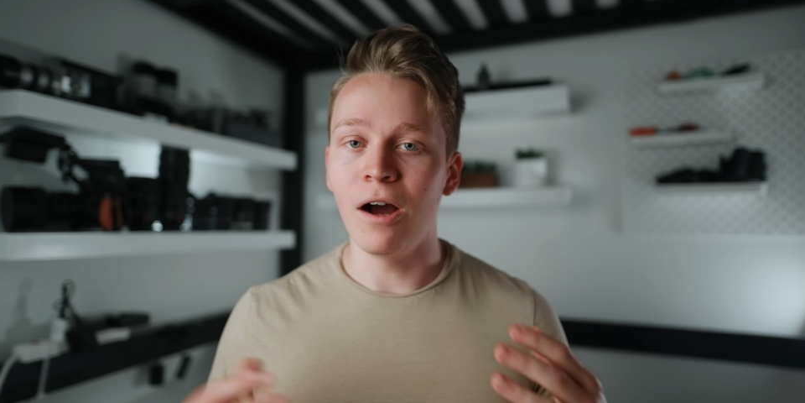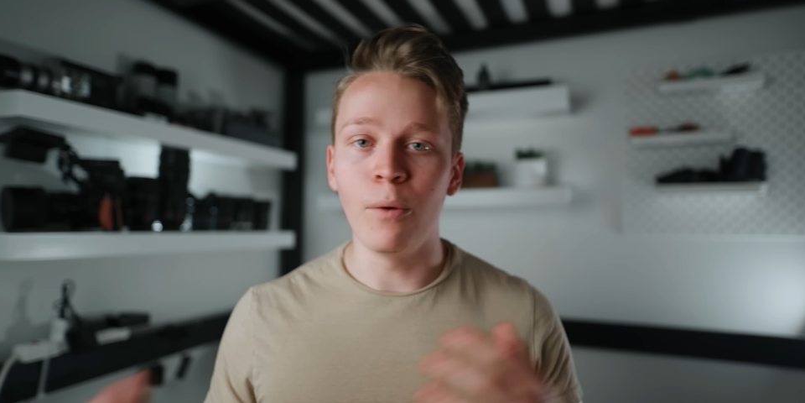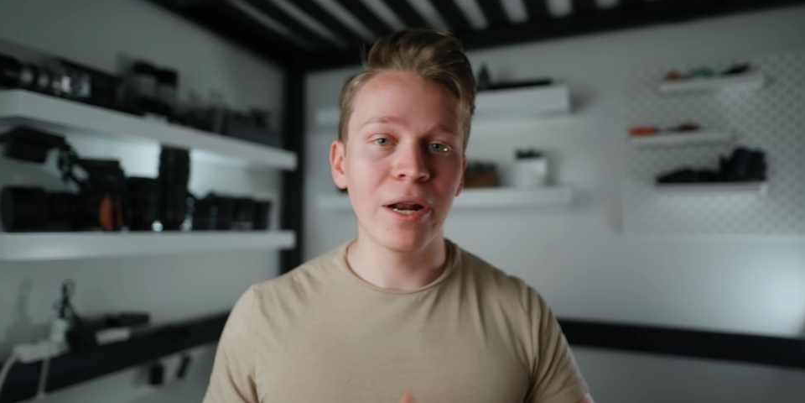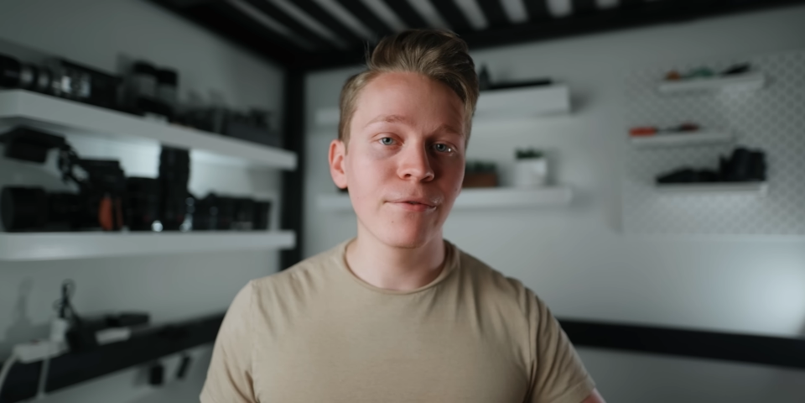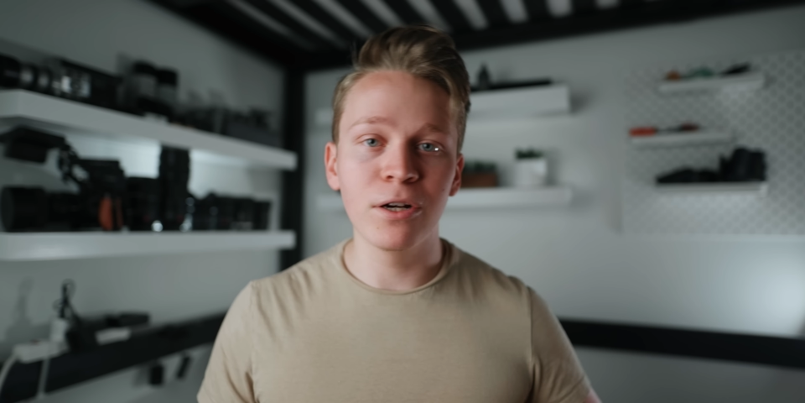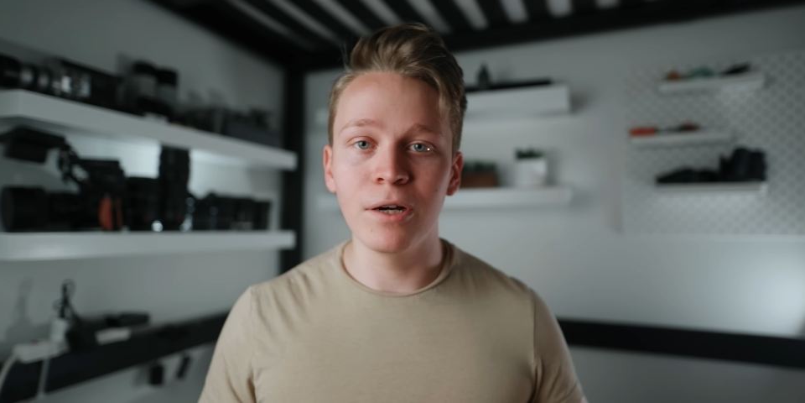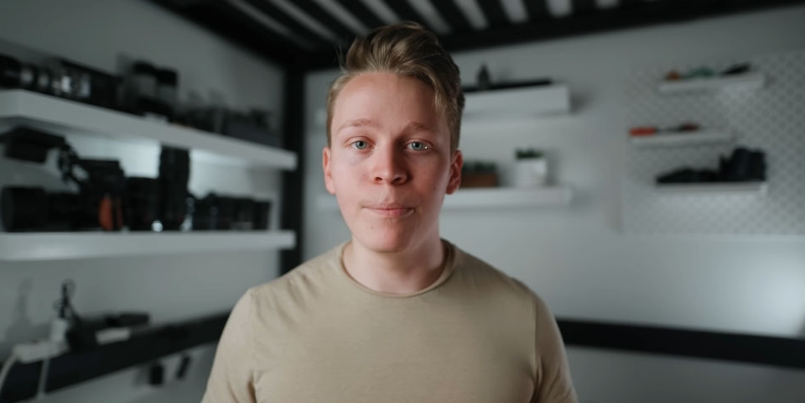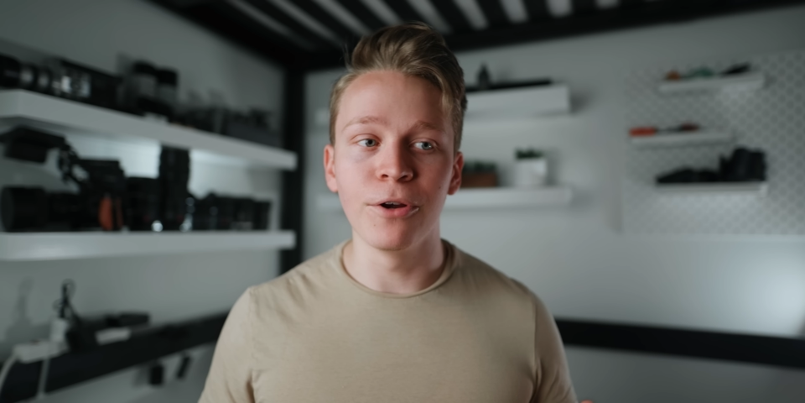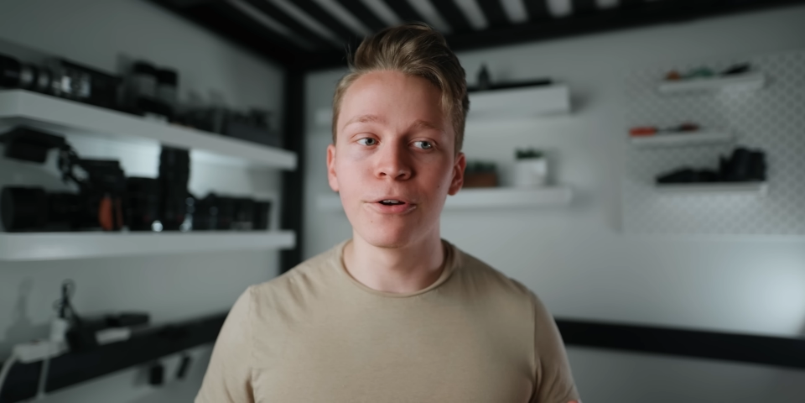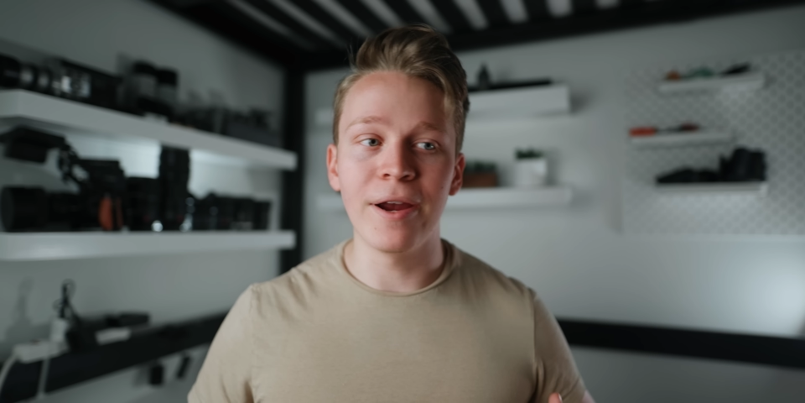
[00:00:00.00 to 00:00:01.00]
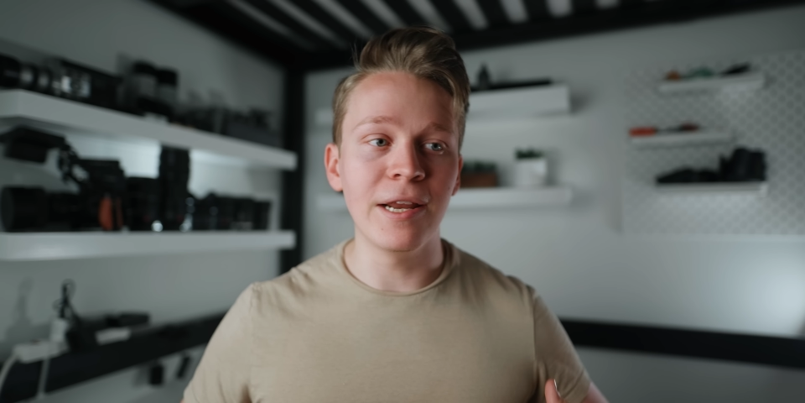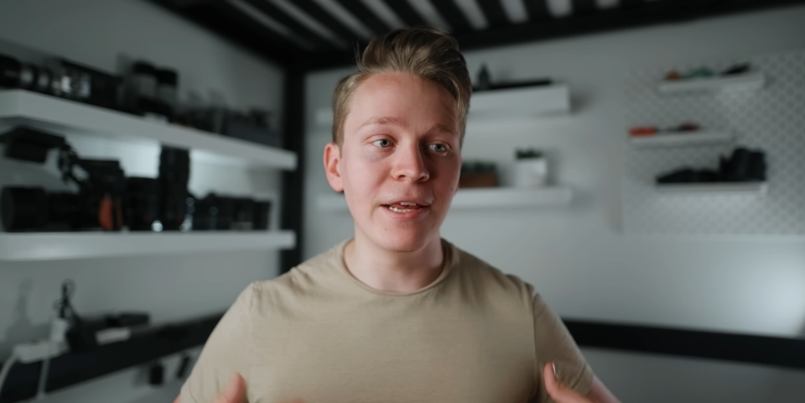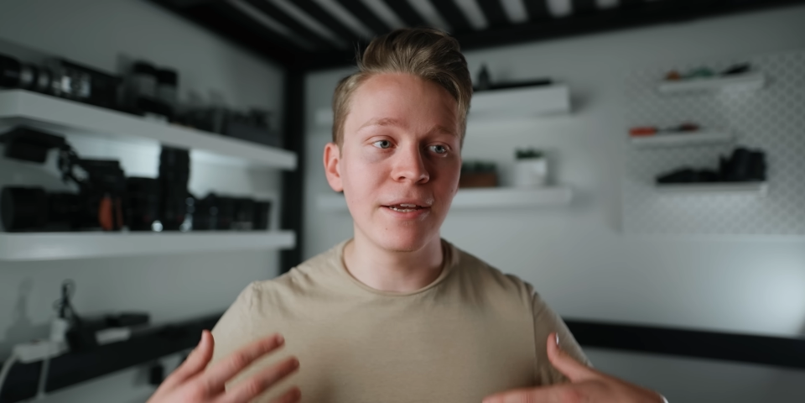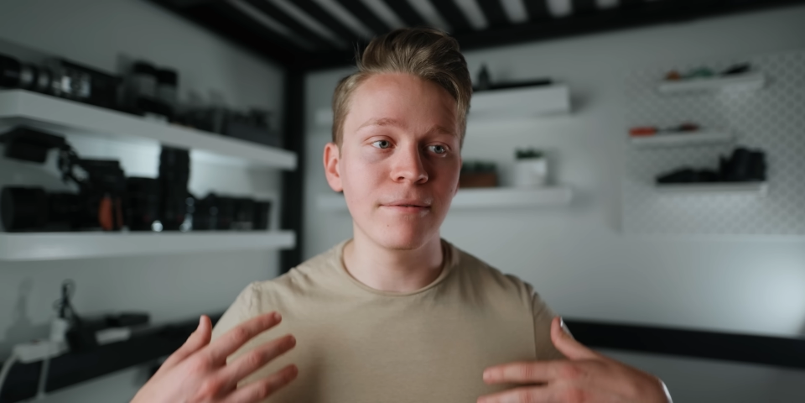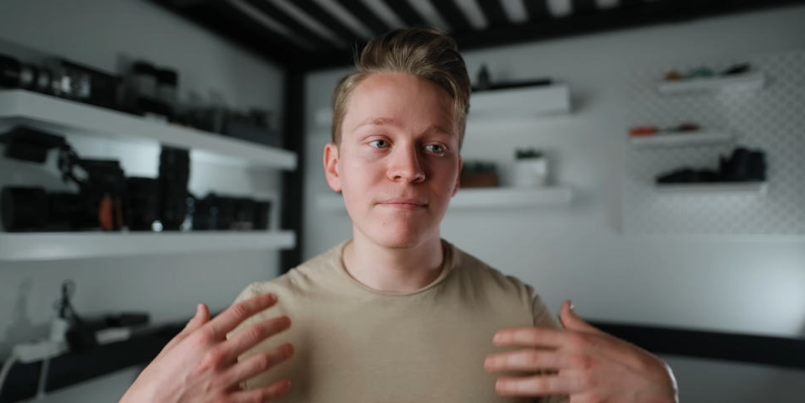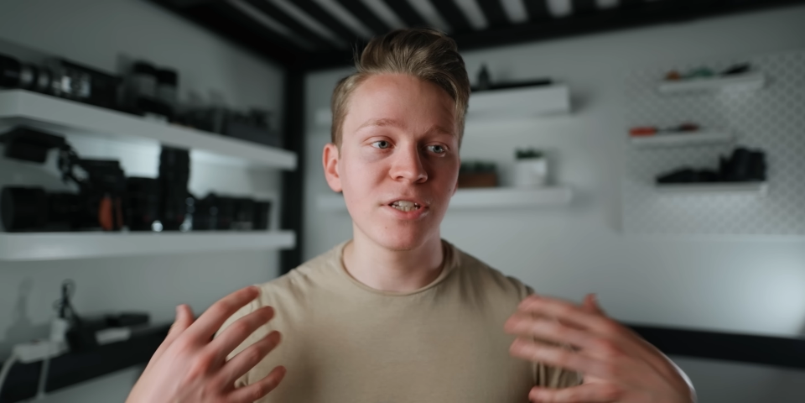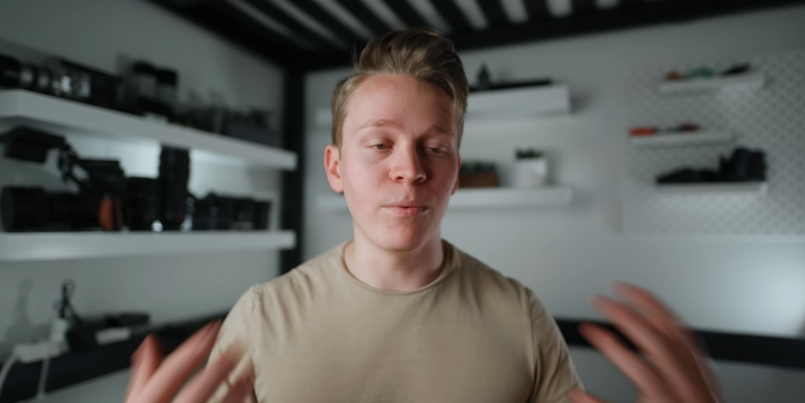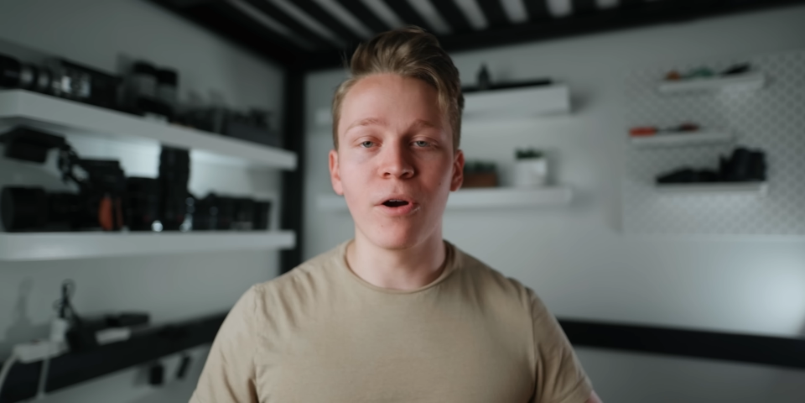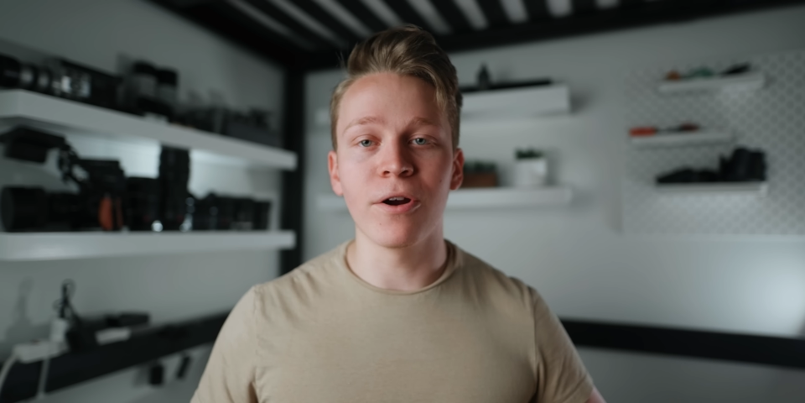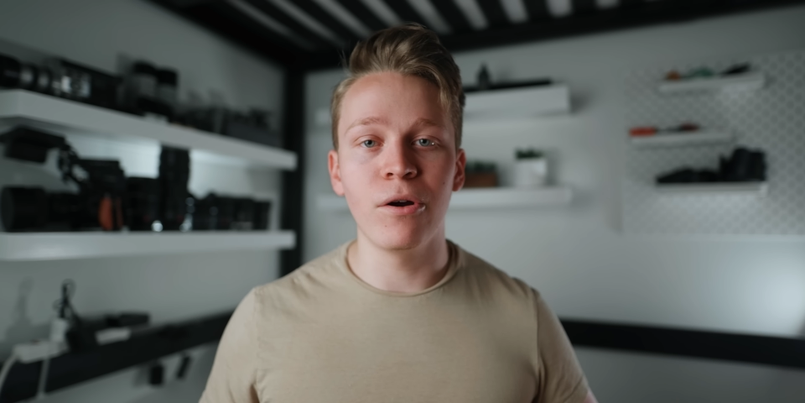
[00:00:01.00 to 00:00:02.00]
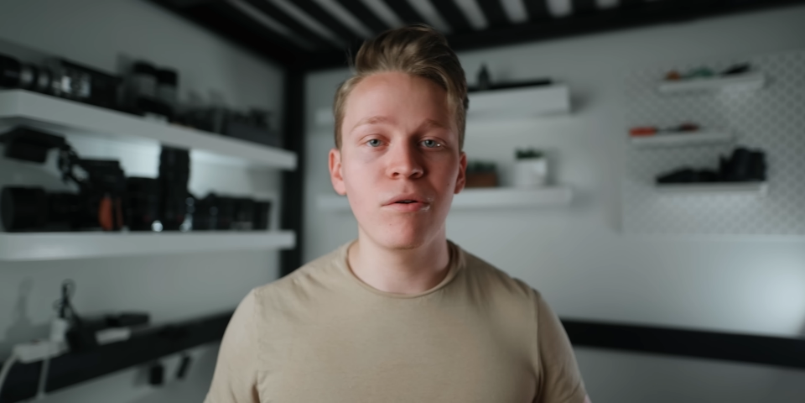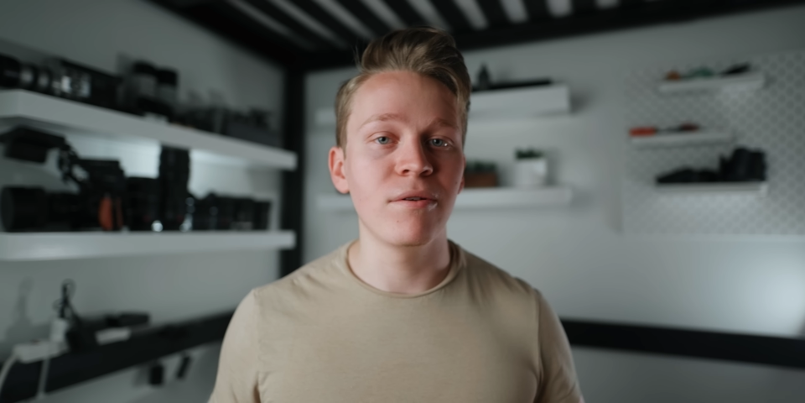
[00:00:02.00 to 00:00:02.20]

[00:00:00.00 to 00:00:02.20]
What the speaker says: on whatever clip you're grading tomorrow,